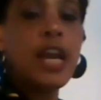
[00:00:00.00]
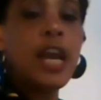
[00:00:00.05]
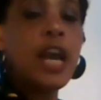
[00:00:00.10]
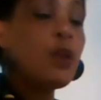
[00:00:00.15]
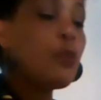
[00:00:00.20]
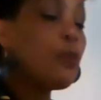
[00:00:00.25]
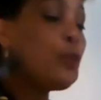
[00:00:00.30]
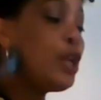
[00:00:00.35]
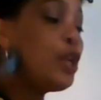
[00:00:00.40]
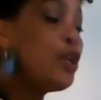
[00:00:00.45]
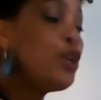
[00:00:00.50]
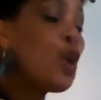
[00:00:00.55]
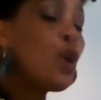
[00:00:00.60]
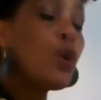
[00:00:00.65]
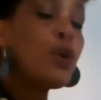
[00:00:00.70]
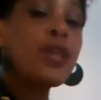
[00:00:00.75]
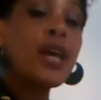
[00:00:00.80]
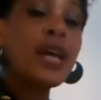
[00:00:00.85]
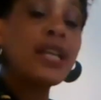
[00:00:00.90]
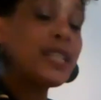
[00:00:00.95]
And we
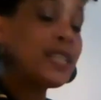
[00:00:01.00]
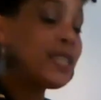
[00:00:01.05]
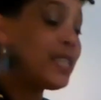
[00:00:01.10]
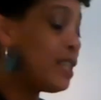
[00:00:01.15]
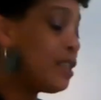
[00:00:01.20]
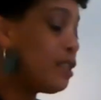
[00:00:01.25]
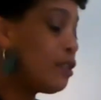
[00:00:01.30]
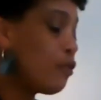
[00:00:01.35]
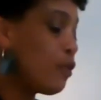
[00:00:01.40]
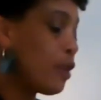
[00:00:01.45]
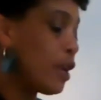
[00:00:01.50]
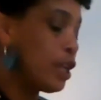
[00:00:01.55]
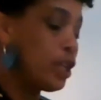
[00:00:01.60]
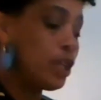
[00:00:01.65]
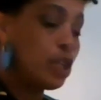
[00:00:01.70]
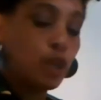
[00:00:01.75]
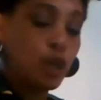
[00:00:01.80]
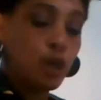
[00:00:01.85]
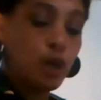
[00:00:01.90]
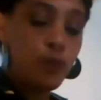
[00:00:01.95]
know that it's in the
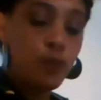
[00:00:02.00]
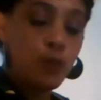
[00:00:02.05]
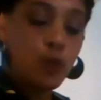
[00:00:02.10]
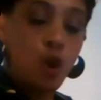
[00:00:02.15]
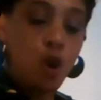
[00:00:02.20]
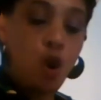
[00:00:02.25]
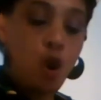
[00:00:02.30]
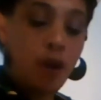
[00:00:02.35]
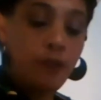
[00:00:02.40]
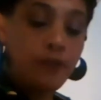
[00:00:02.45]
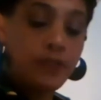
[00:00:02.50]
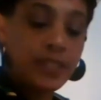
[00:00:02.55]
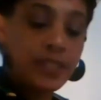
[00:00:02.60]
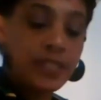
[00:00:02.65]
ratio of